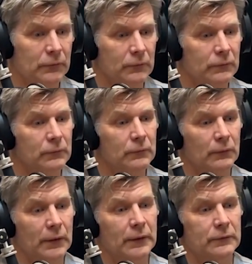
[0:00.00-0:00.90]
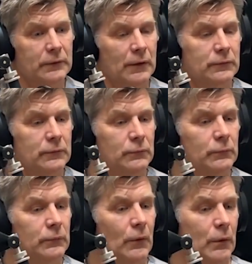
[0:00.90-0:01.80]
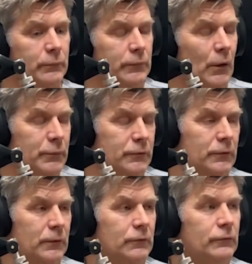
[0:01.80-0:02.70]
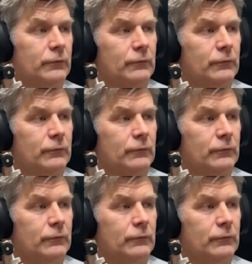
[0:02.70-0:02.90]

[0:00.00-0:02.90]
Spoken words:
So it's a great educational opportunity